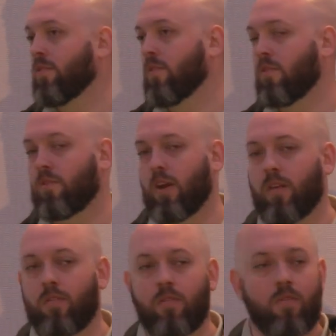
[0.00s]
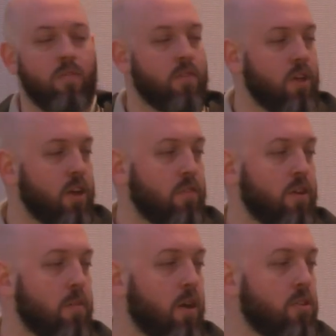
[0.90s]
Well, great. Thank you
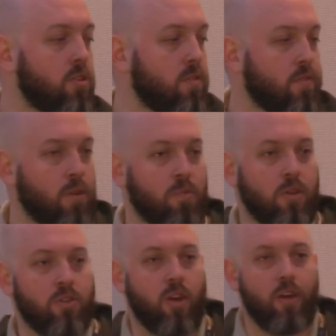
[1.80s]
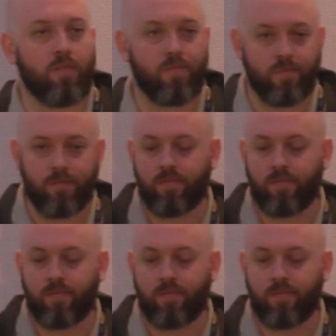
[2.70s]
very much. We appreciate it.